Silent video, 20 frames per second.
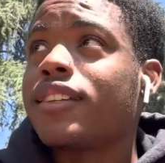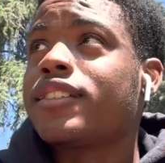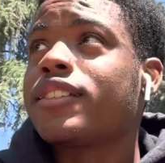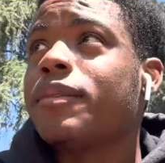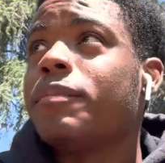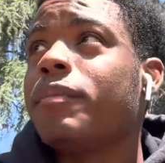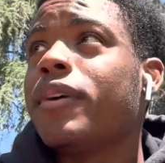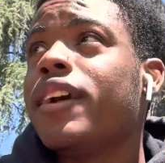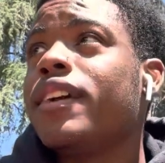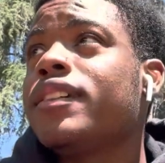It's,
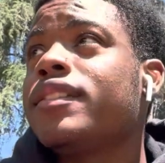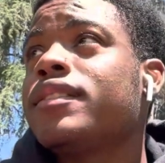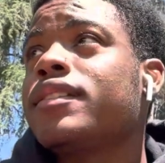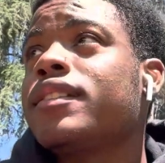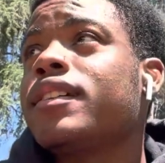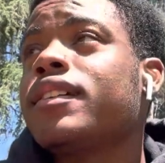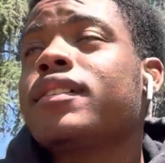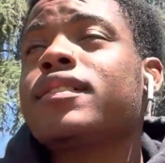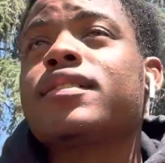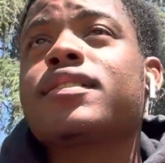
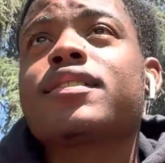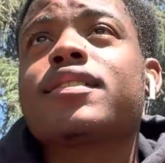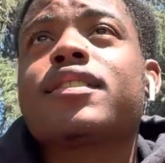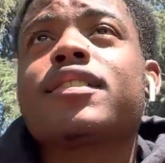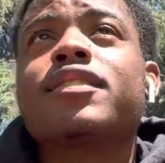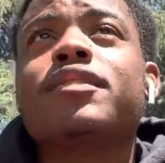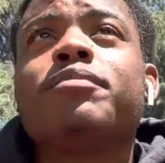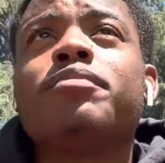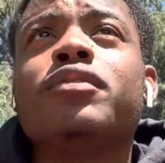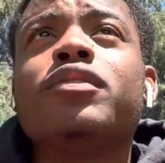amazing. It's,
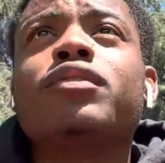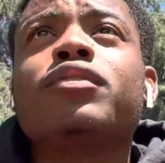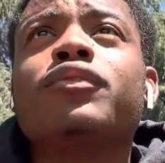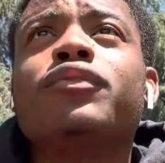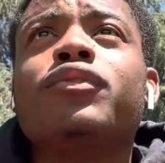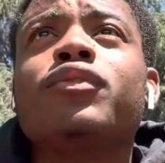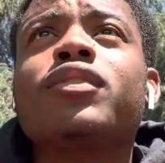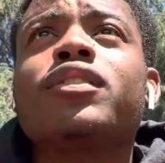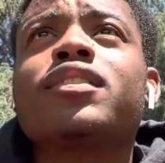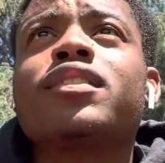it's
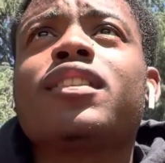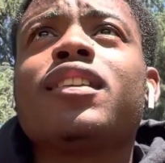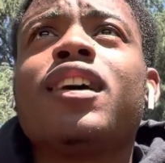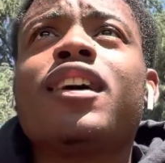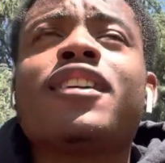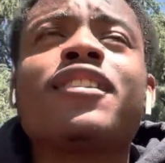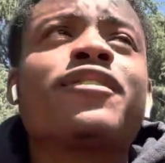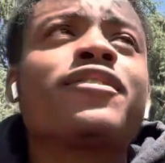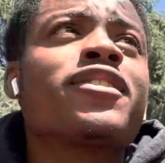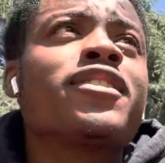beautiful. It's
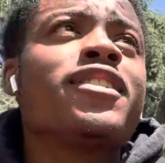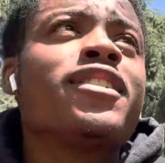life.